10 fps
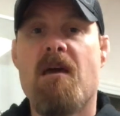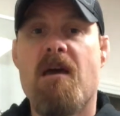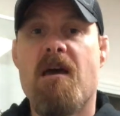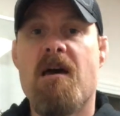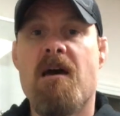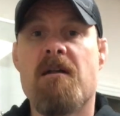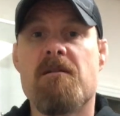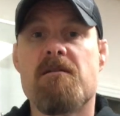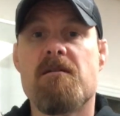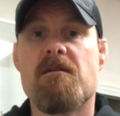
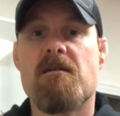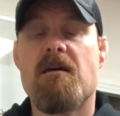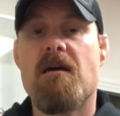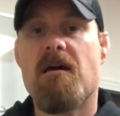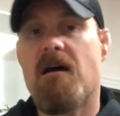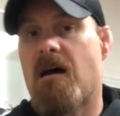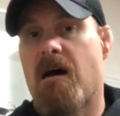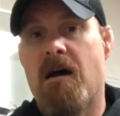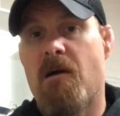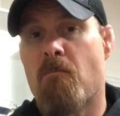And
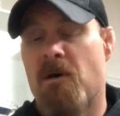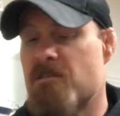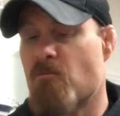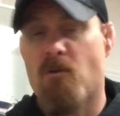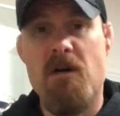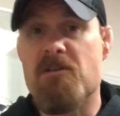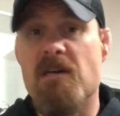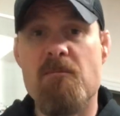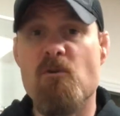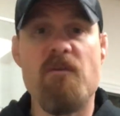I must have watched
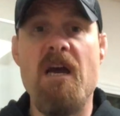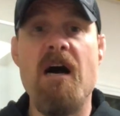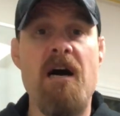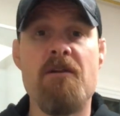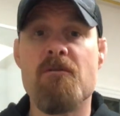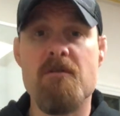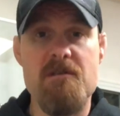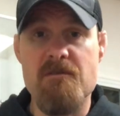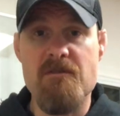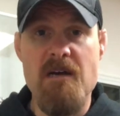that movie hundreds
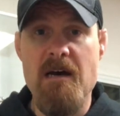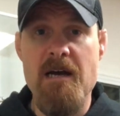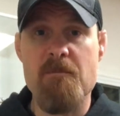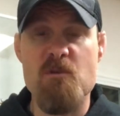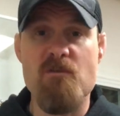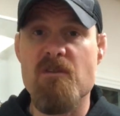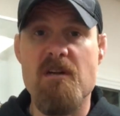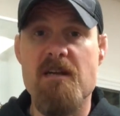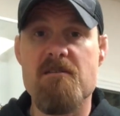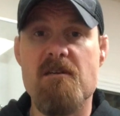of times over the
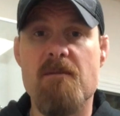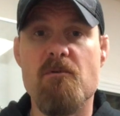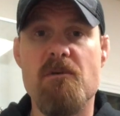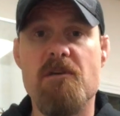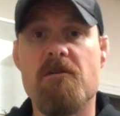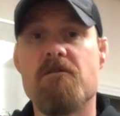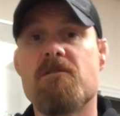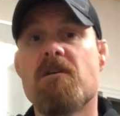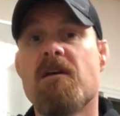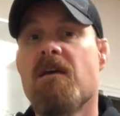next couple years,
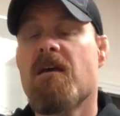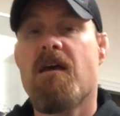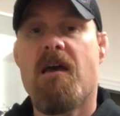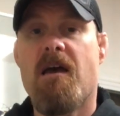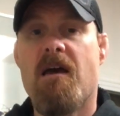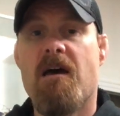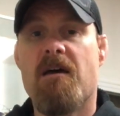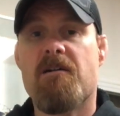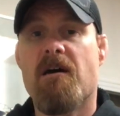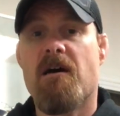
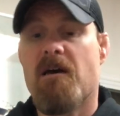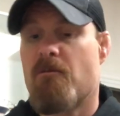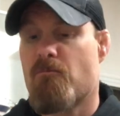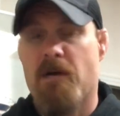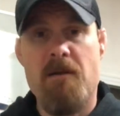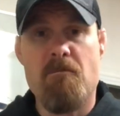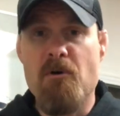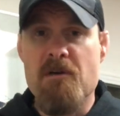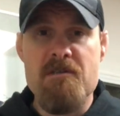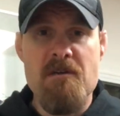and I read
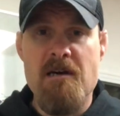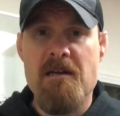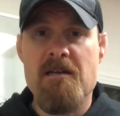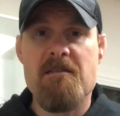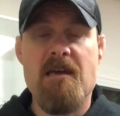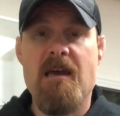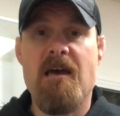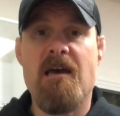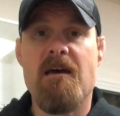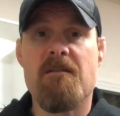books on it,
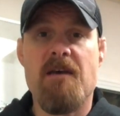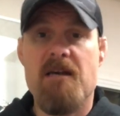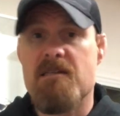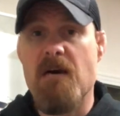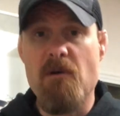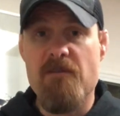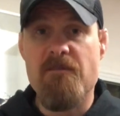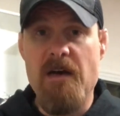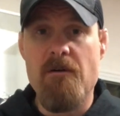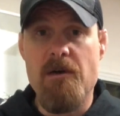and that's how I
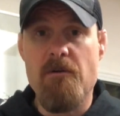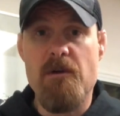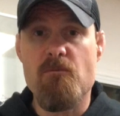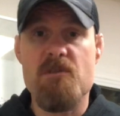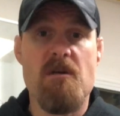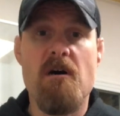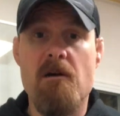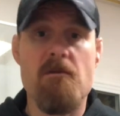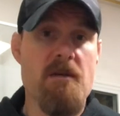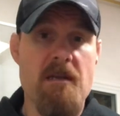found out it was a
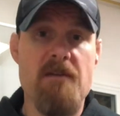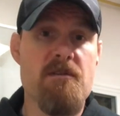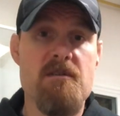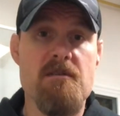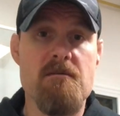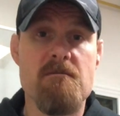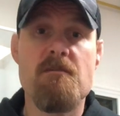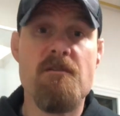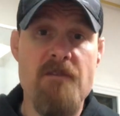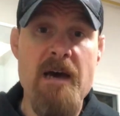Harley Davidson
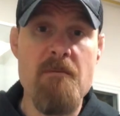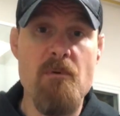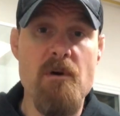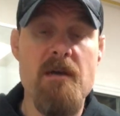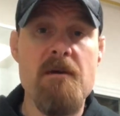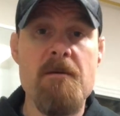Fatboy.